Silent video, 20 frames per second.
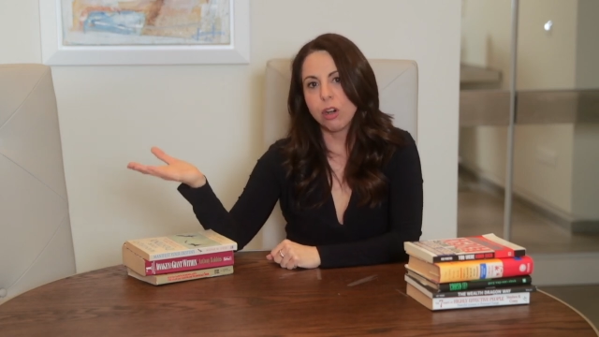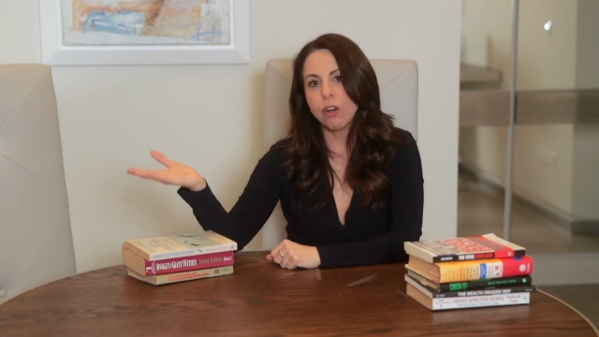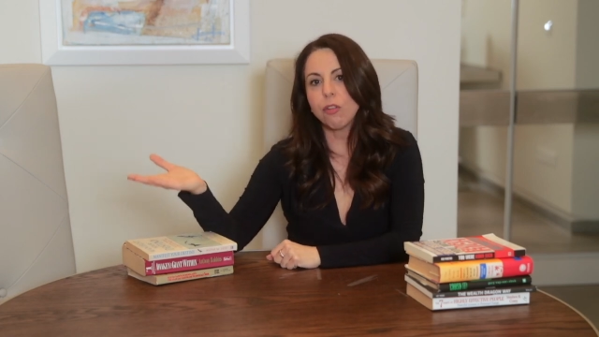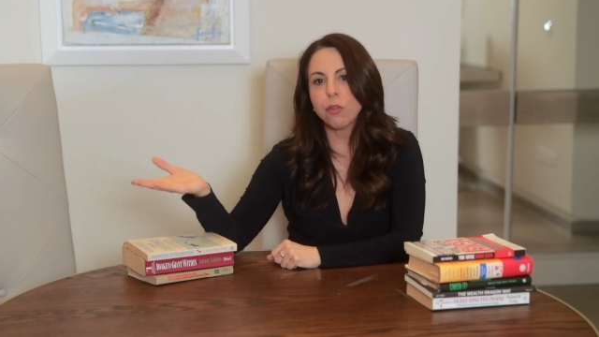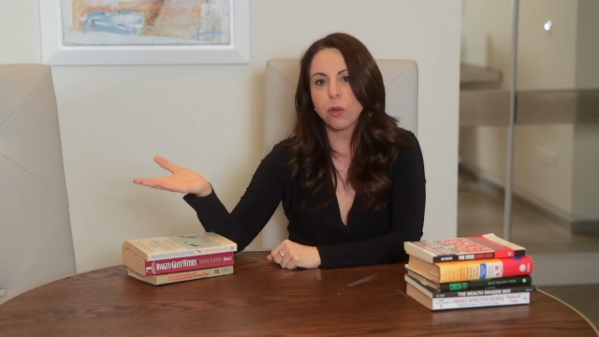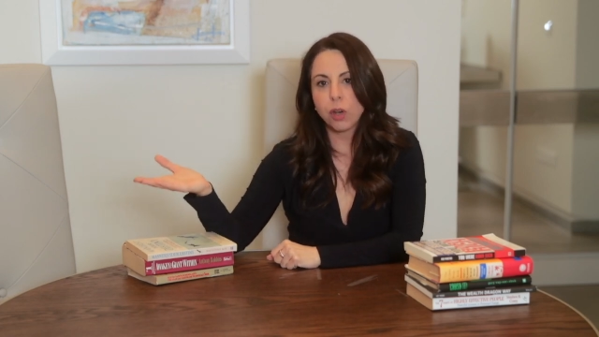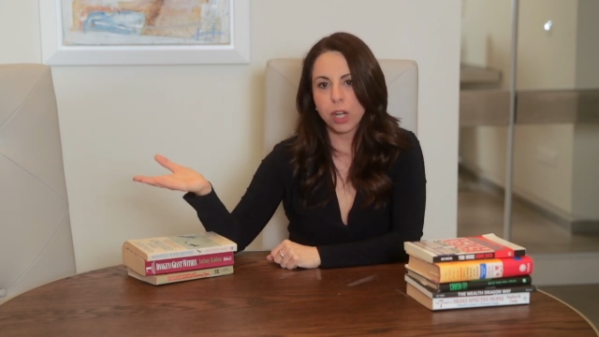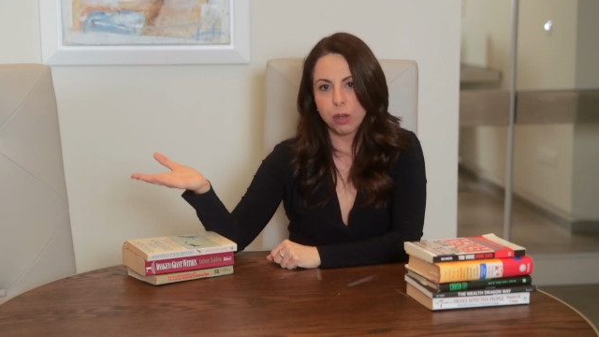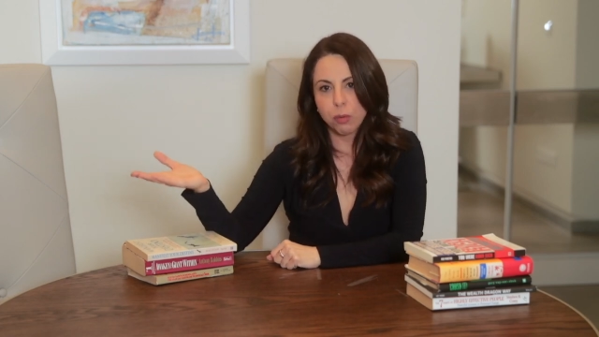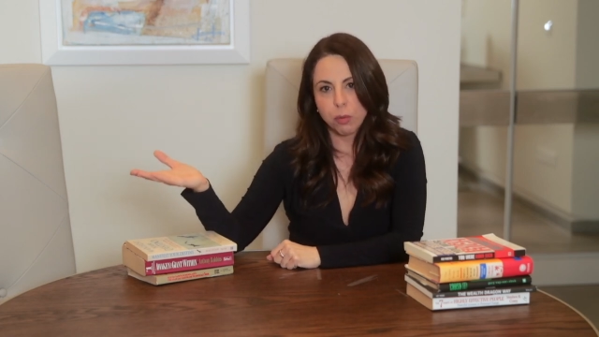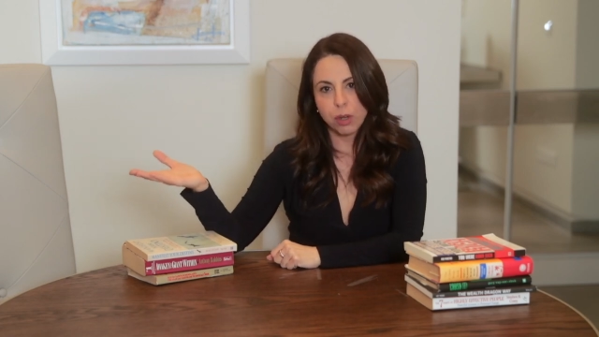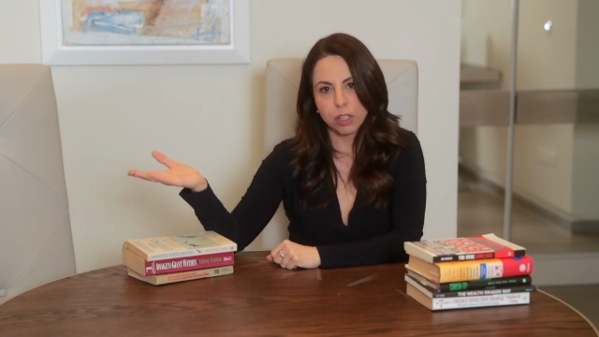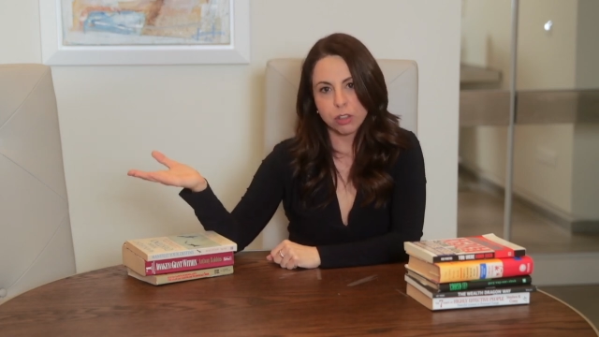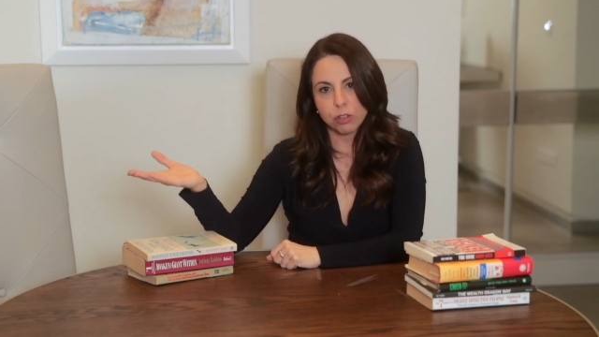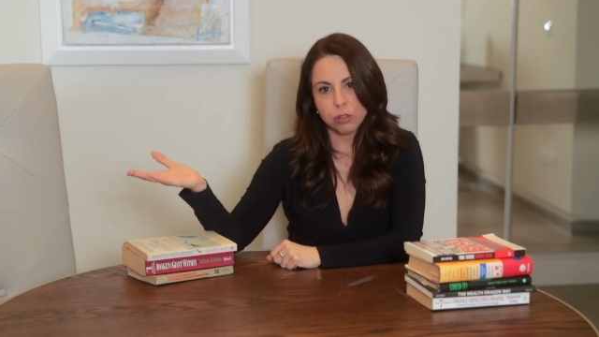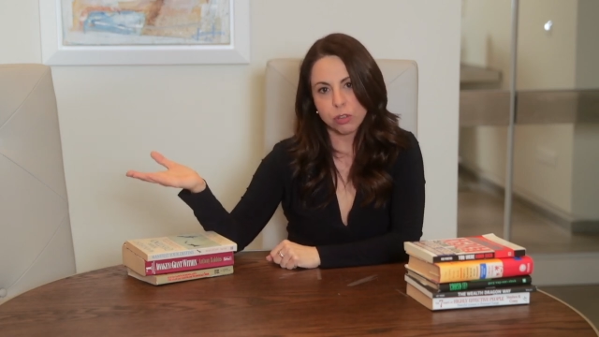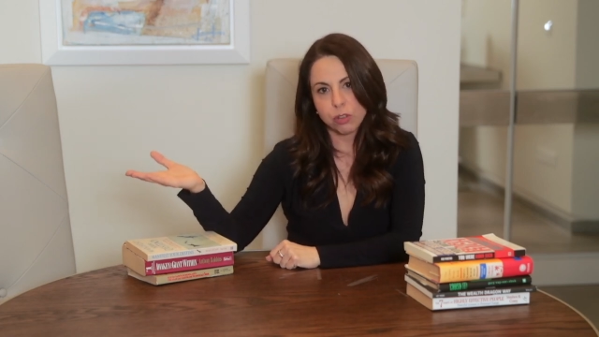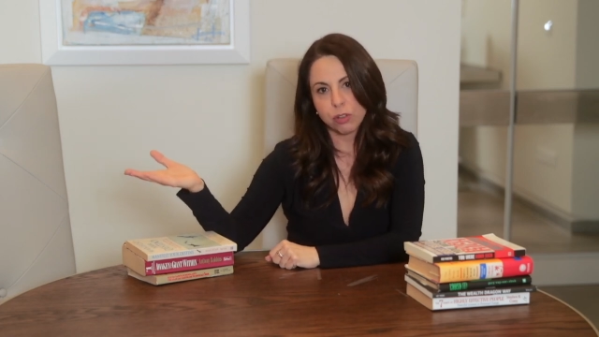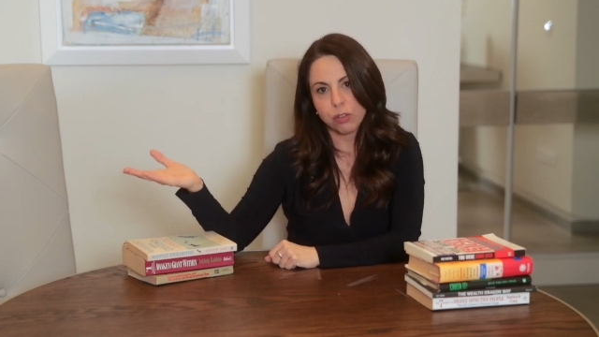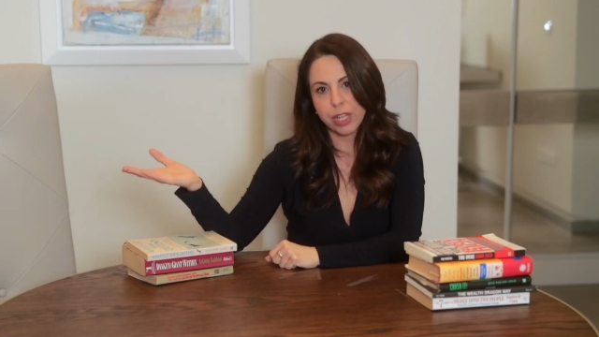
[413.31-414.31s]
of what I
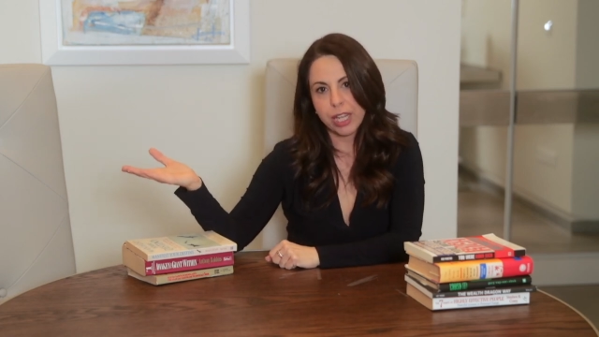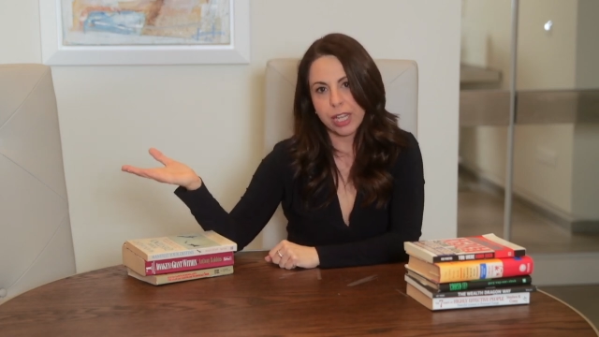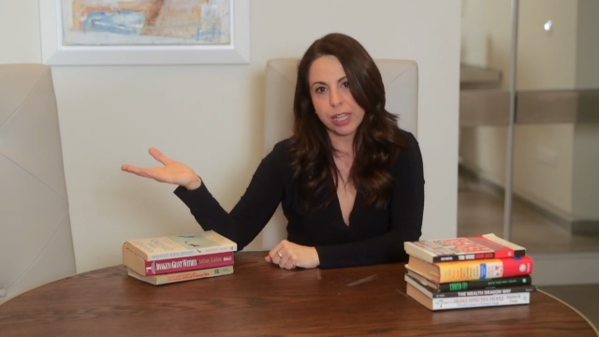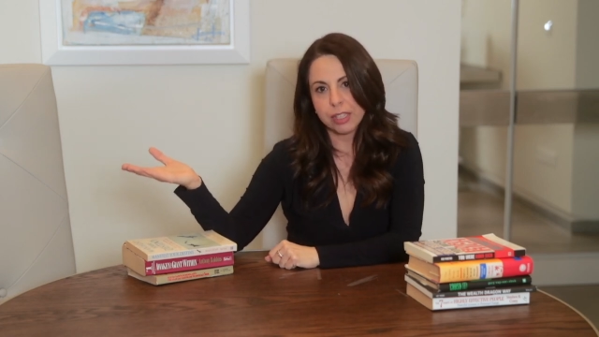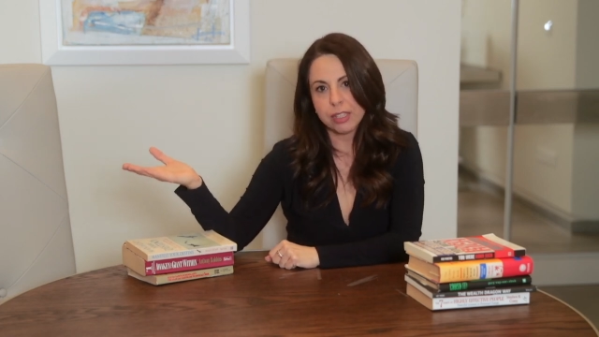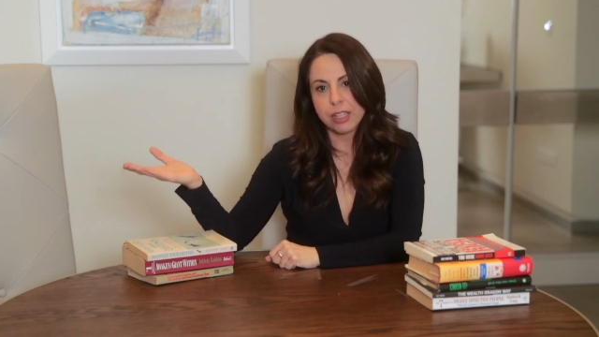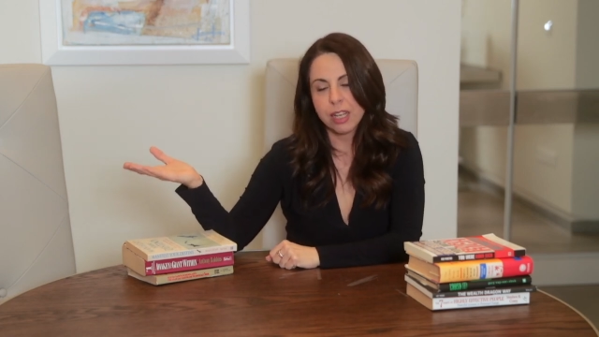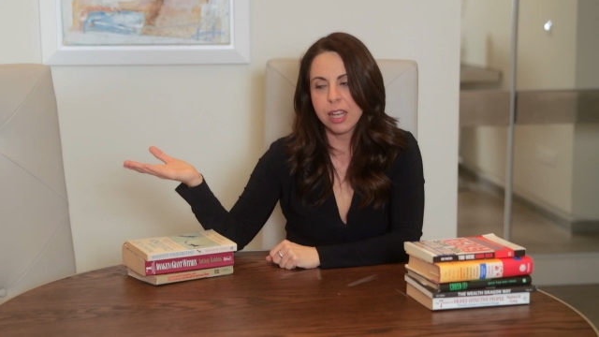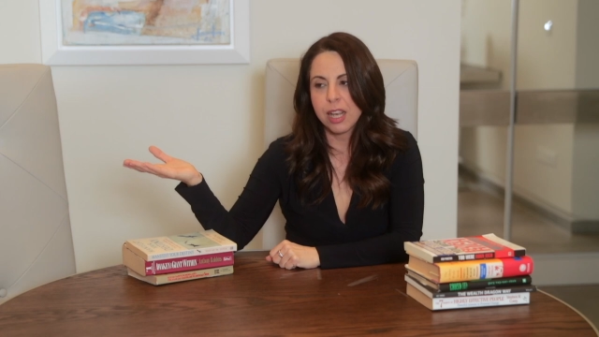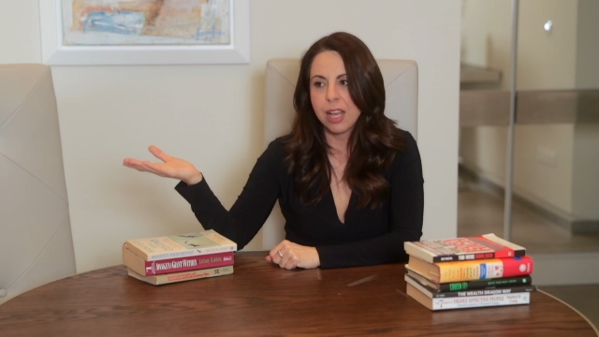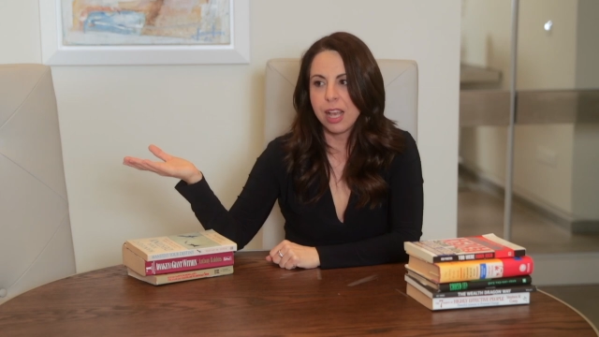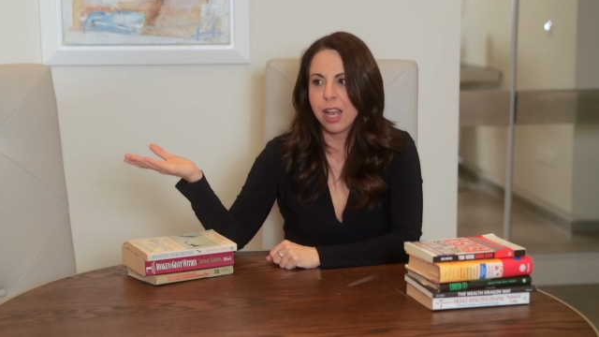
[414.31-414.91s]
wanted to create.